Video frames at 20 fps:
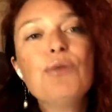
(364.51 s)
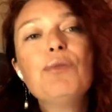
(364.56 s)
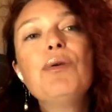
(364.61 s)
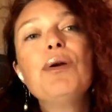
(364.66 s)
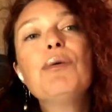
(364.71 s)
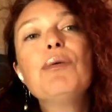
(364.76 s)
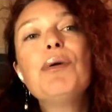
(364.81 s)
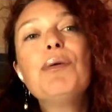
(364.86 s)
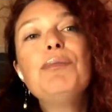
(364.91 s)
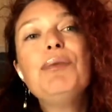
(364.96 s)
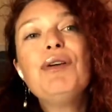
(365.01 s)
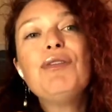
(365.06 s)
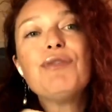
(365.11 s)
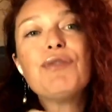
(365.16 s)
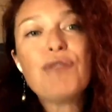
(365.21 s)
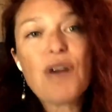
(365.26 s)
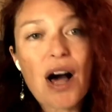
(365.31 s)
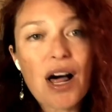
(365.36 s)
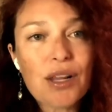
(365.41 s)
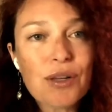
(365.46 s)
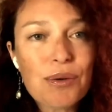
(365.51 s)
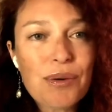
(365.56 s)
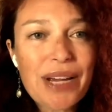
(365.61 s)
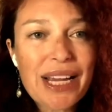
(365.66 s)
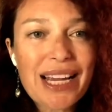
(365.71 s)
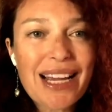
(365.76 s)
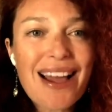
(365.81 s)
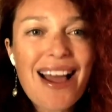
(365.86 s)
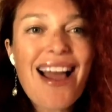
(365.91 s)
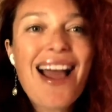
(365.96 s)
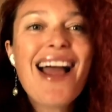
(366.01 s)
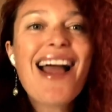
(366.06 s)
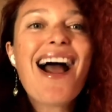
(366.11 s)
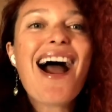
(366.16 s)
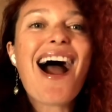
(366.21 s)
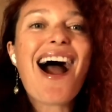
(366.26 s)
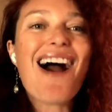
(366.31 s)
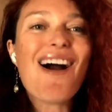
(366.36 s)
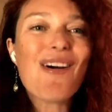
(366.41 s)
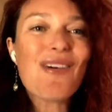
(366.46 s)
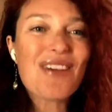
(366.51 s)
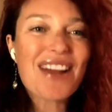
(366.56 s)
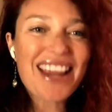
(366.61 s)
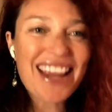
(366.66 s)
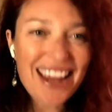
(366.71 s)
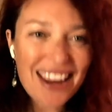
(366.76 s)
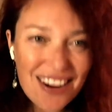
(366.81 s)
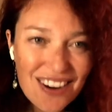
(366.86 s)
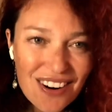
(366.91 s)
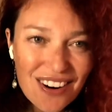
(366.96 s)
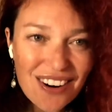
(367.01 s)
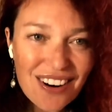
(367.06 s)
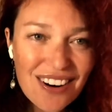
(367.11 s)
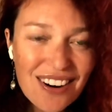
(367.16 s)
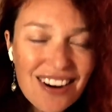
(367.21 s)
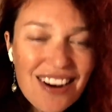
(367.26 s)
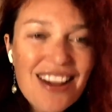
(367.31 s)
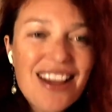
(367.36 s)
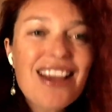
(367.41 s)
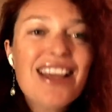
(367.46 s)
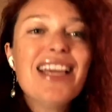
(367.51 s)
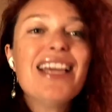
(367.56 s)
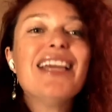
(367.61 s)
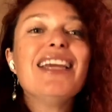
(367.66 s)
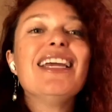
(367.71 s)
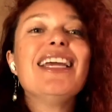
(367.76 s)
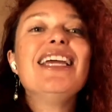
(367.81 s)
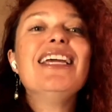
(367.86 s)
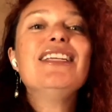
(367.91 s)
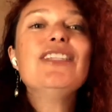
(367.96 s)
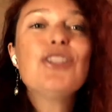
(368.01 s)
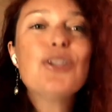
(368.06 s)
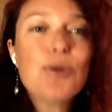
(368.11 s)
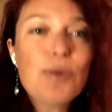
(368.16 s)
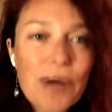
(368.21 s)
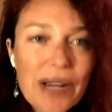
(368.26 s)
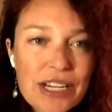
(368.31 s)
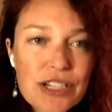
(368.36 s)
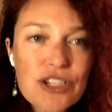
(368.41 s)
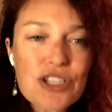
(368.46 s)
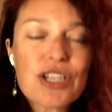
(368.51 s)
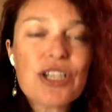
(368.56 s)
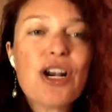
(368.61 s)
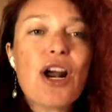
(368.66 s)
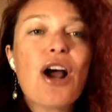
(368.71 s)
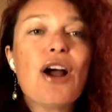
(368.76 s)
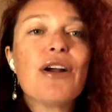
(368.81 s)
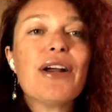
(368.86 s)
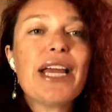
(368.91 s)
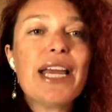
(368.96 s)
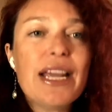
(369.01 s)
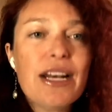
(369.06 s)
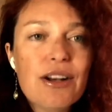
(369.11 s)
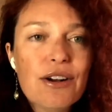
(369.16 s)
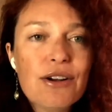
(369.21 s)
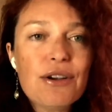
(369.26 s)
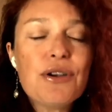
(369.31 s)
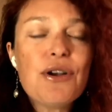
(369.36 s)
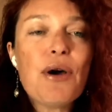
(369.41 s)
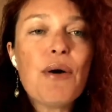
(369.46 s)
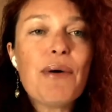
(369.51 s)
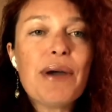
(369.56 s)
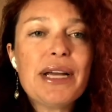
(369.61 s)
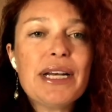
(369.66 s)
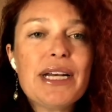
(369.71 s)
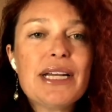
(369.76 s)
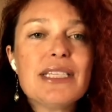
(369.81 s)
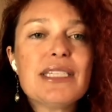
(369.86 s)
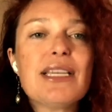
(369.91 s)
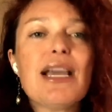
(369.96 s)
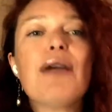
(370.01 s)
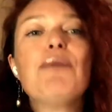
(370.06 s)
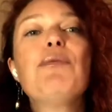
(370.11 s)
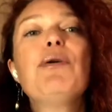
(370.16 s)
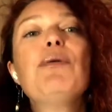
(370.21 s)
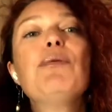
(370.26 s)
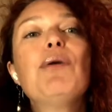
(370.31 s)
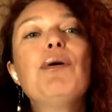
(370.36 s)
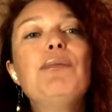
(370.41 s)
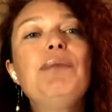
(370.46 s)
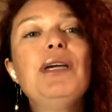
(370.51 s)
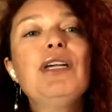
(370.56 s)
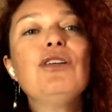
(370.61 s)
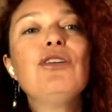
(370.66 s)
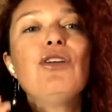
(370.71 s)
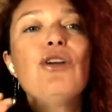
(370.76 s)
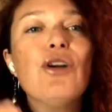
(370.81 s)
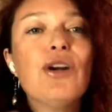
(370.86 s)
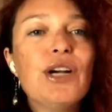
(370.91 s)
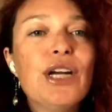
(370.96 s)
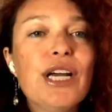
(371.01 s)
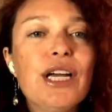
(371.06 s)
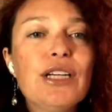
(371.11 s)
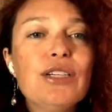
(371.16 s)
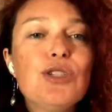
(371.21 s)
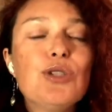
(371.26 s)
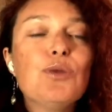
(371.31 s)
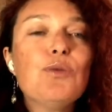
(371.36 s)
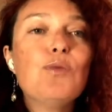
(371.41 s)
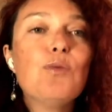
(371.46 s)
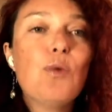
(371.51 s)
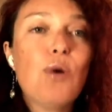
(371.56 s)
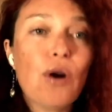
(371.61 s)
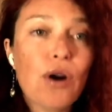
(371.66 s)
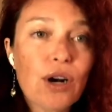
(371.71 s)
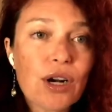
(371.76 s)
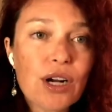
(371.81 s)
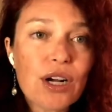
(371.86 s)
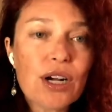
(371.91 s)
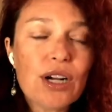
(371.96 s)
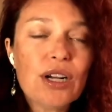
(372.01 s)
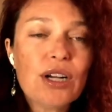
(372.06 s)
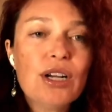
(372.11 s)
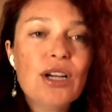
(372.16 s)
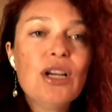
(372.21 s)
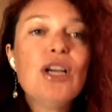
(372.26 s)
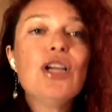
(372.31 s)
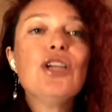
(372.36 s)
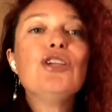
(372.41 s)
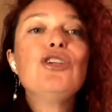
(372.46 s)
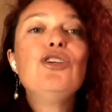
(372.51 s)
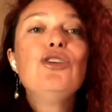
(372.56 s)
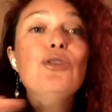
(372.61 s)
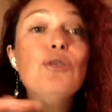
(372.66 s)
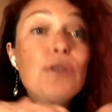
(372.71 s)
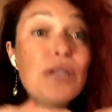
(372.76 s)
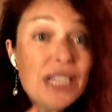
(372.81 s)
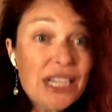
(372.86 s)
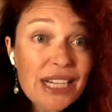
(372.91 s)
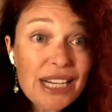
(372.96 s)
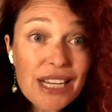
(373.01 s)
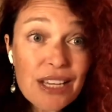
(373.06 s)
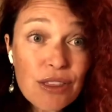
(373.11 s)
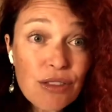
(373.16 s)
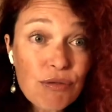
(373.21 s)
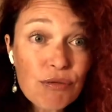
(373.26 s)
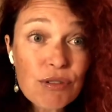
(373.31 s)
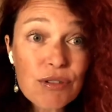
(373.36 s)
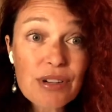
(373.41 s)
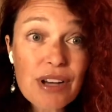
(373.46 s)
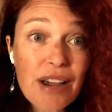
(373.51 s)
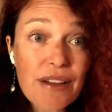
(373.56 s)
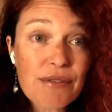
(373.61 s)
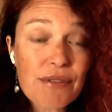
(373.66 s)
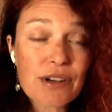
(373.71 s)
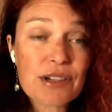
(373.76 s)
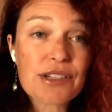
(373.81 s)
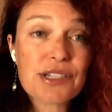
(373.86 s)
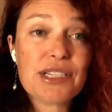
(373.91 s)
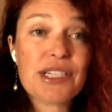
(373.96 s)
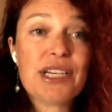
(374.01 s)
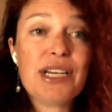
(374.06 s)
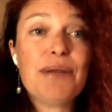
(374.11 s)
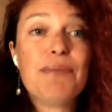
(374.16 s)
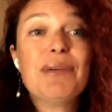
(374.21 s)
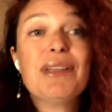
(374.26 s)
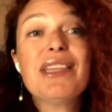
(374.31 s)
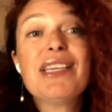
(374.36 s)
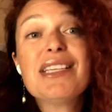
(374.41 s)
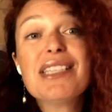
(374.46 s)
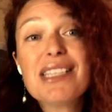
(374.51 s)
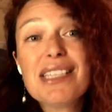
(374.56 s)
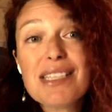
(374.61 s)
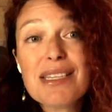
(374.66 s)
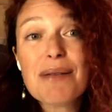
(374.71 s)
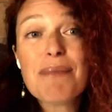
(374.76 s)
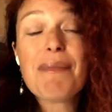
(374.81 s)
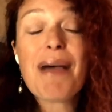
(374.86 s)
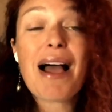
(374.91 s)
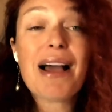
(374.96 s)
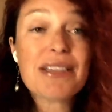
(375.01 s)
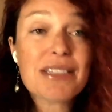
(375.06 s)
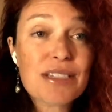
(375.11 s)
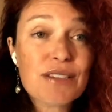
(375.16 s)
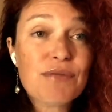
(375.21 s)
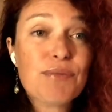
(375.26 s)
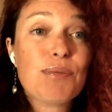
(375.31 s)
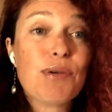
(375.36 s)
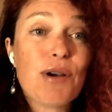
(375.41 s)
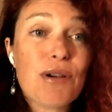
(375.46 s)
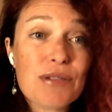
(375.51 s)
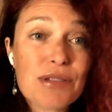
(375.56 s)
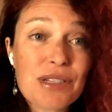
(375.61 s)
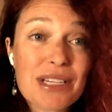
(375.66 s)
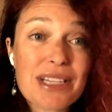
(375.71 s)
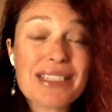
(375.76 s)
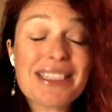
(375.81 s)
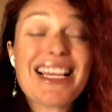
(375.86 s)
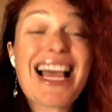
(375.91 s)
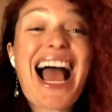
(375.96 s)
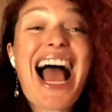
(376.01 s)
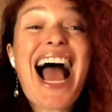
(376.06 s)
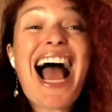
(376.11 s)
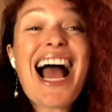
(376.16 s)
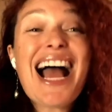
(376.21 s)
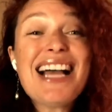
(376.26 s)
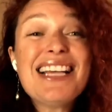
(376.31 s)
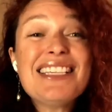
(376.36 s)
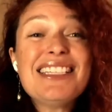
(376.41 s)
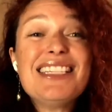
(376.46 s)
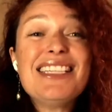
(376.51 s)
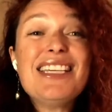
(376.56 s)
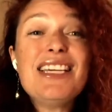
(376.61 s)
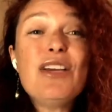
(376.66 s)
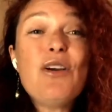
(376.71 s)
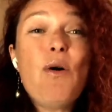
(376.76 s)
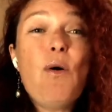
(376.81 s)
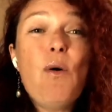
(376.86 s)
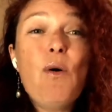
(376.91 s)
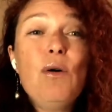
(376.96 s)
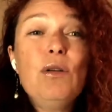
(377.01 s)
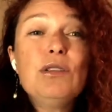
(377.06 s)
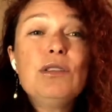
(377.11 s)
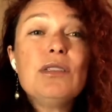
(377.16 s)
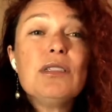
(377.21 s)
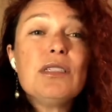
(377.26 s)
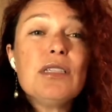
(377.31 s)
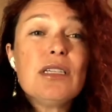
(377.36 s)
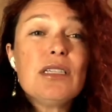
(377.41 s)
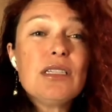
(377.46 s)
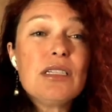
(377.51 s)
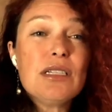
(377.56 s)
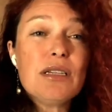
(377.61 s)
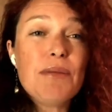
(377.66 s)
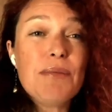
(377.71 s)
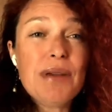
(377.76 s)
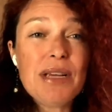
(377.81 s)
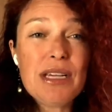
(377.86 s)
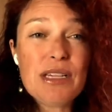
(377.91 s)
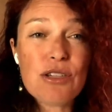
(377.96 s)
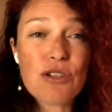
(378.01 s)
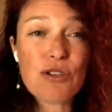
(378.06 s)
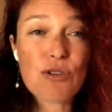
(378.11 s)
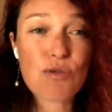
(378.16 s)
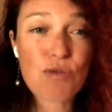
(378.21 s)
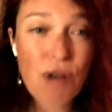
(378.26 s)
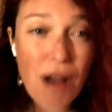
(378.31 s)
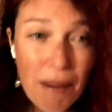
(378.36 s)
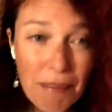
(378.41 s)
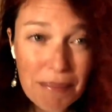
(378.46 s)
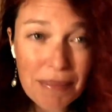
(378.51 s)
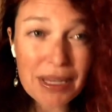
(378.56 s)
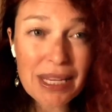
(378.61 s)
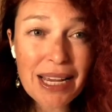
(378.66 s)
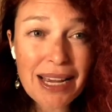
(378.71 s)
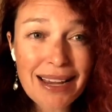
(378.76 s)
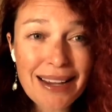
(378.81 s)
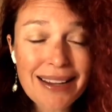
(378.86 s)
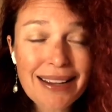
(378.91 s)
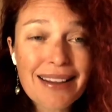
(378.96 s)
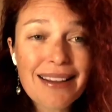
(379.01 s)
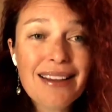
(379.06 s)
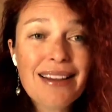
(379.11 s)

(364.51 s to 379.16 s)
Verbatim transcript: We will be following our inner intuition, our inner knowingness, and we will be learning to work unity through diversity. But this is a massive process. As the old system is crumbling,